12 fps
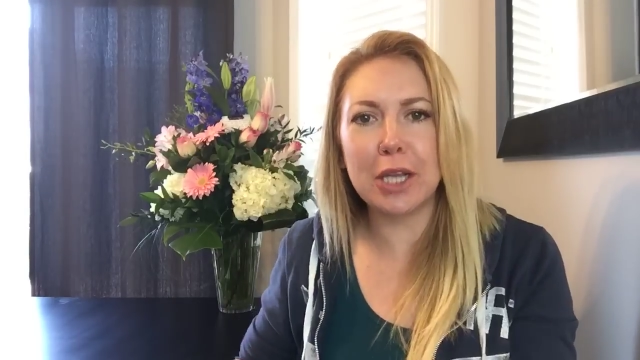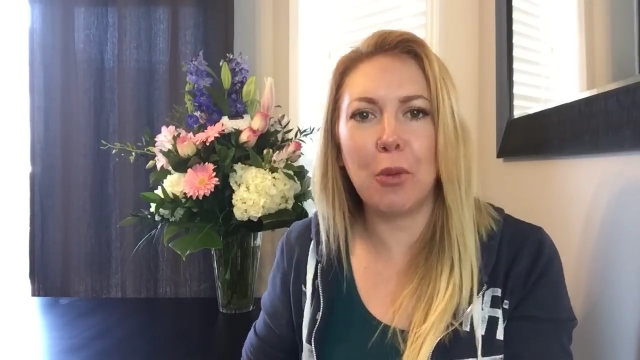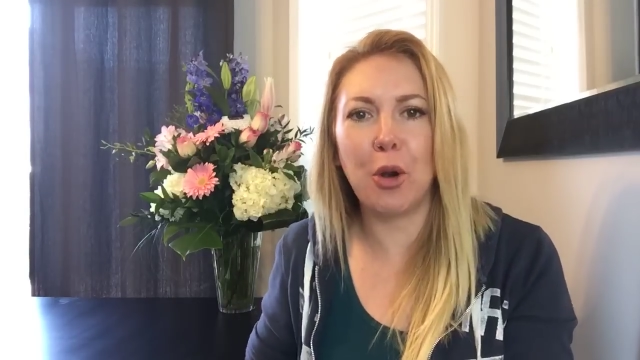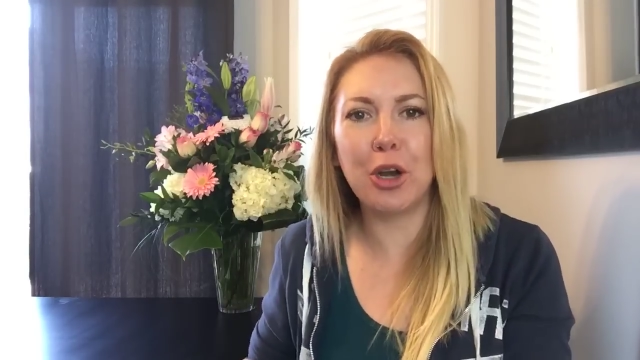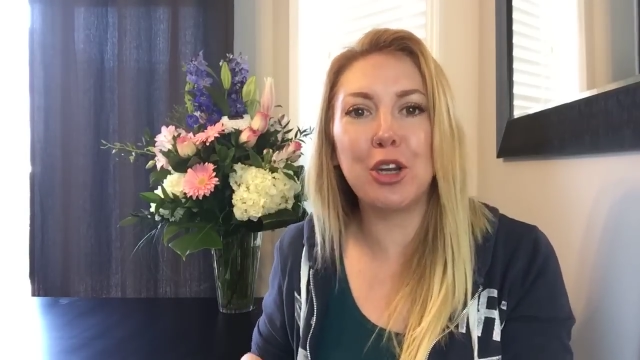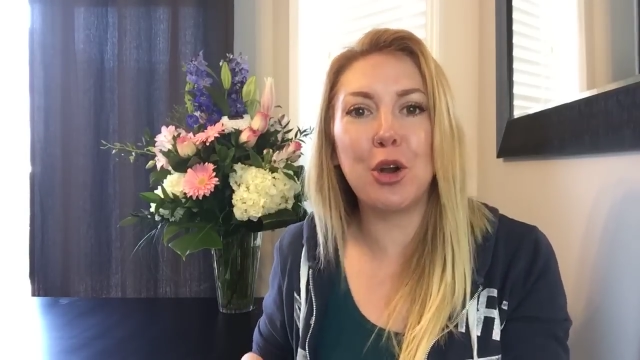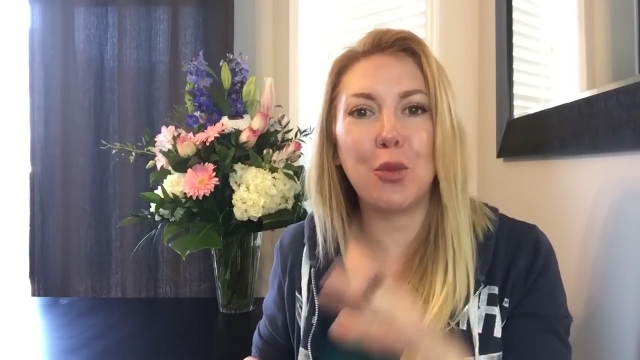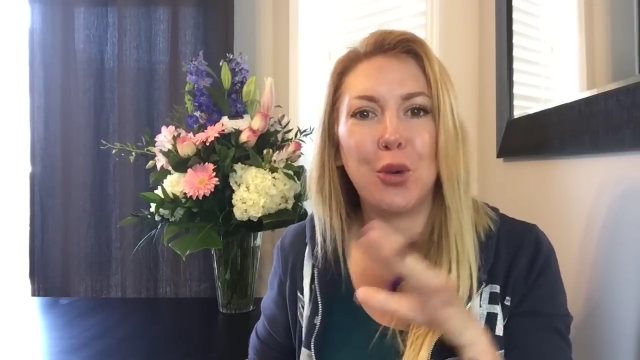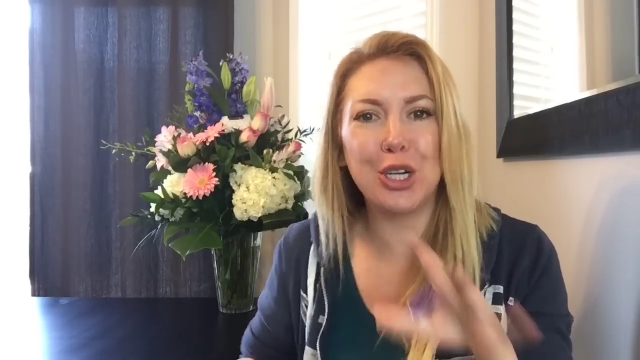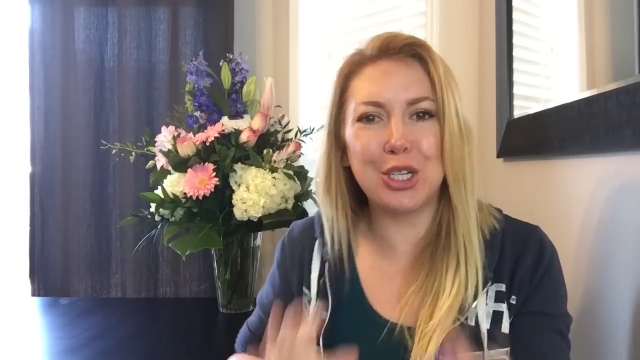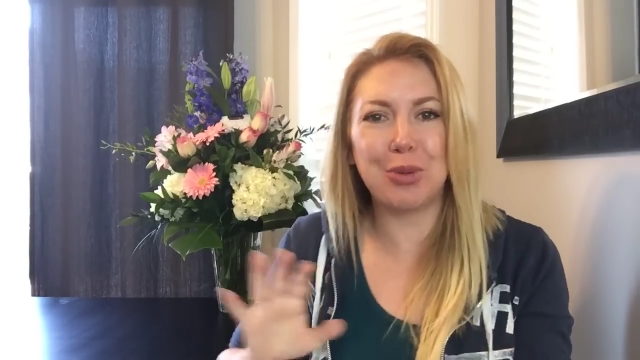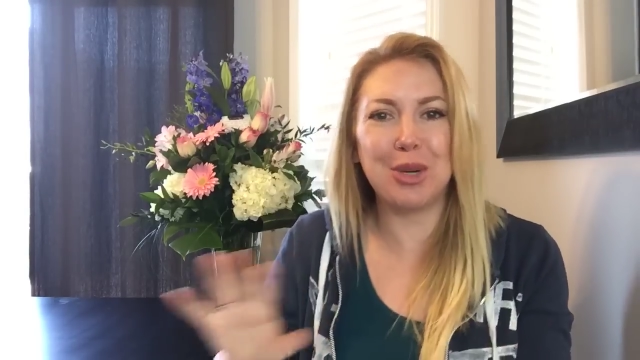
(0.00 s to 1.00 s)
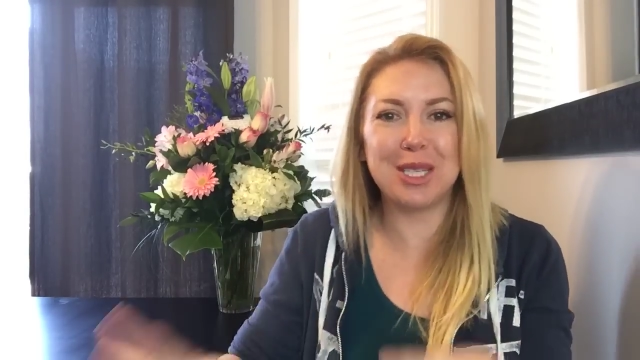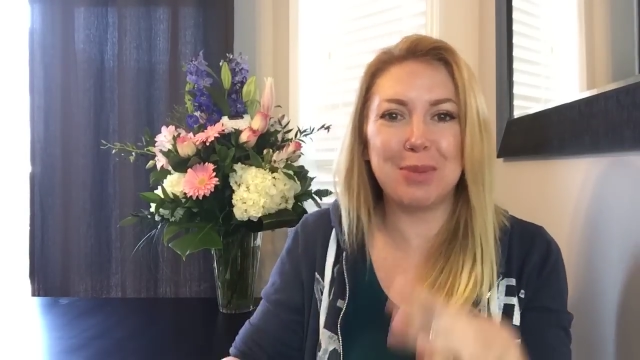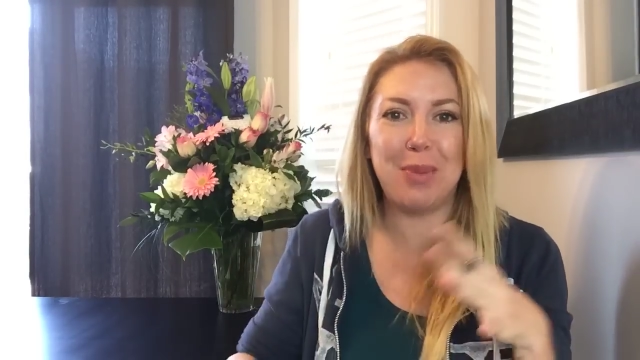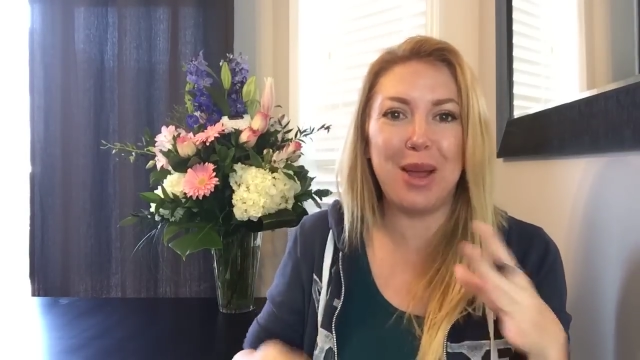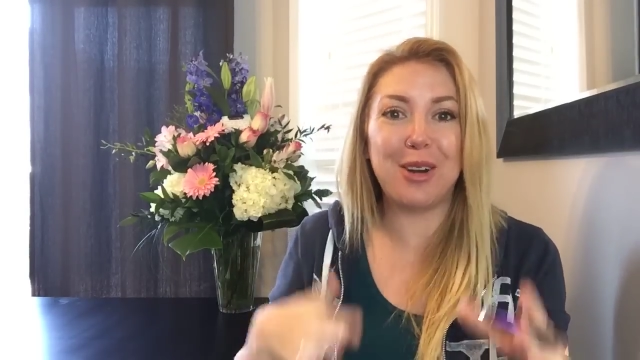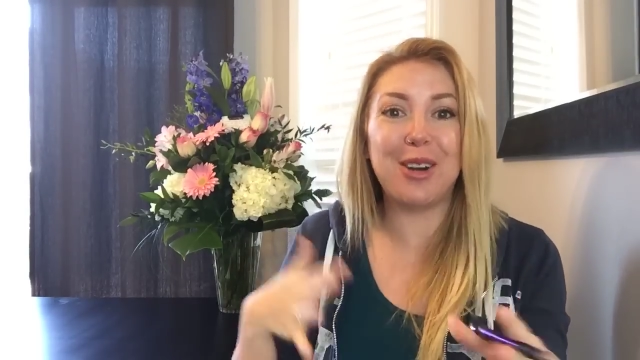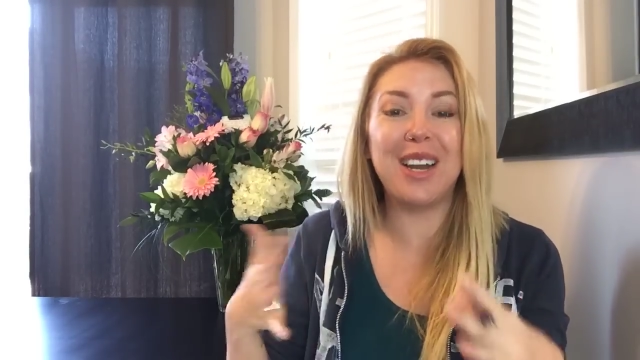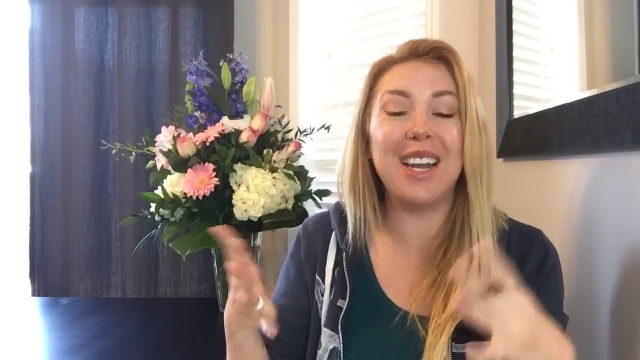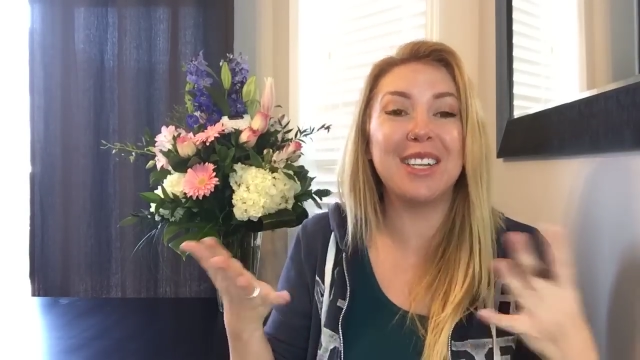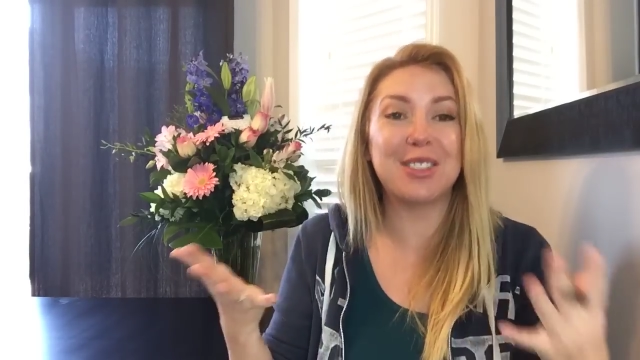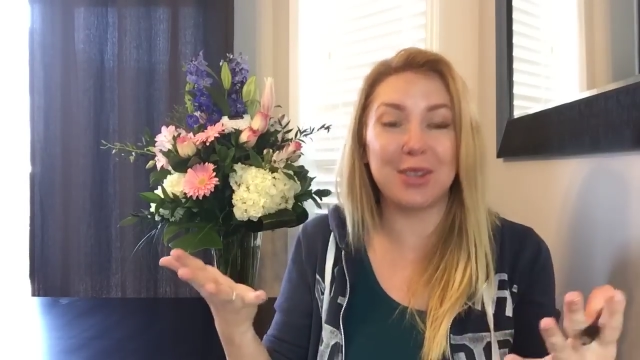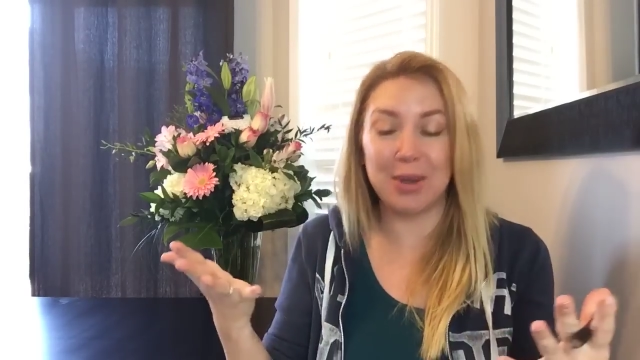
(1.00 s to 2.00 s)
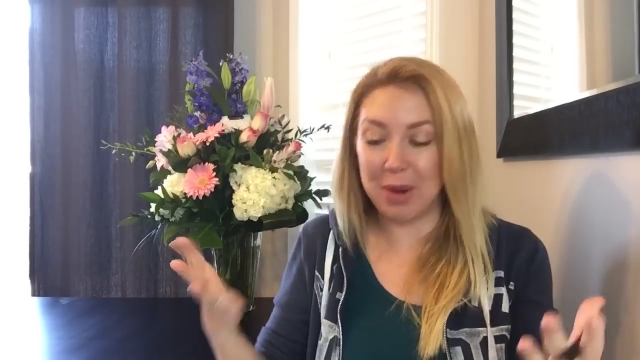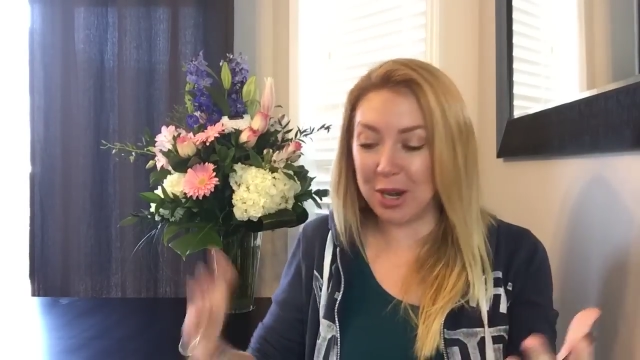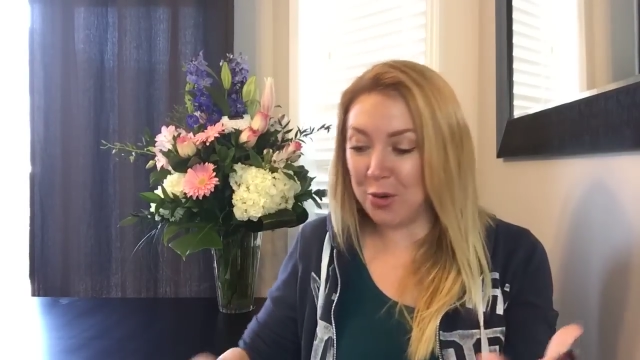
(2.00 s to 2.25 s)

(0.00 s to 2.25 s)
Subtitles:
I wanna know which one's better at answering my